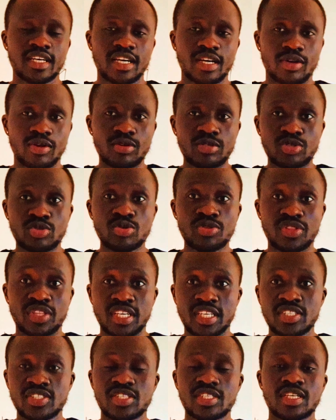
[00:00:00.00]
Those two
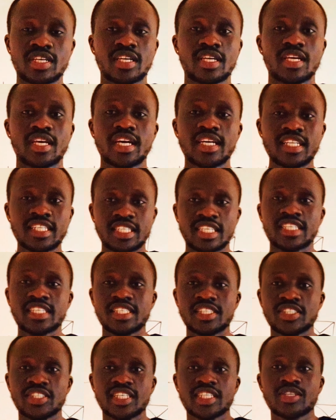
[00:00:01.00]
things, any
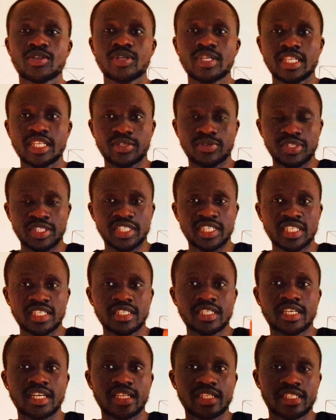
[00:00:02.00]
technician or
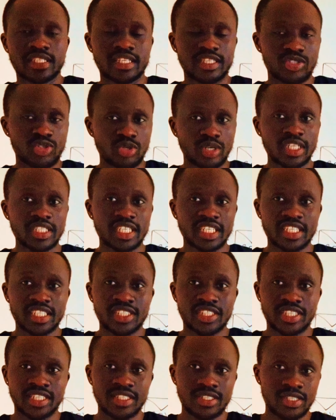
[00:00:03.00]
electrician, solar
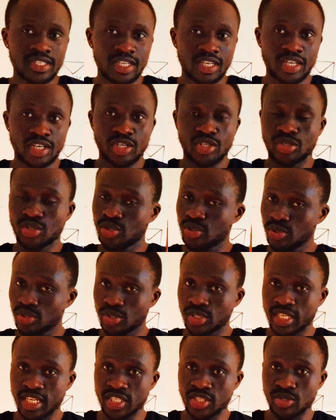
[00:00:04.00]
technicians, you should
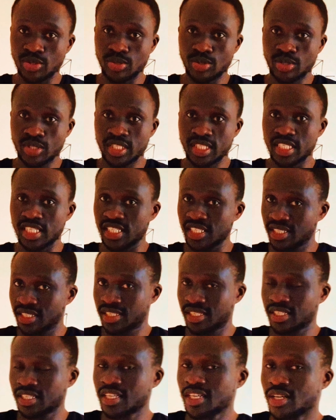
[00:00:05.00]
get to note
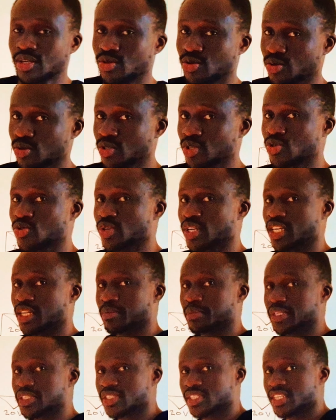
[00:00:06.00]
this. Do not do any
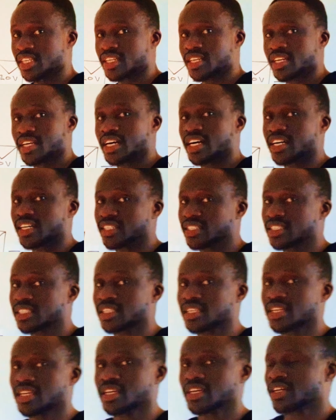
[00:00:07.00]
mistake and
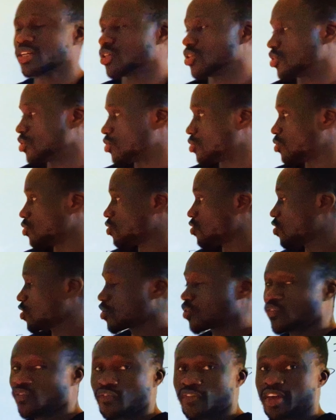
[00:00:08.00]
you
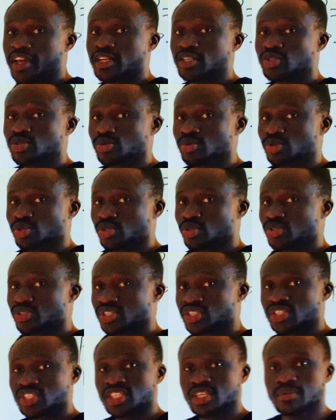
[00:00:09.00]
fail to your
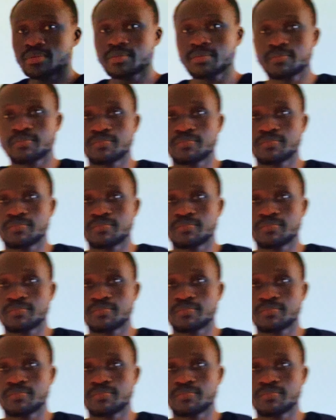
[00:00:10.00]
system,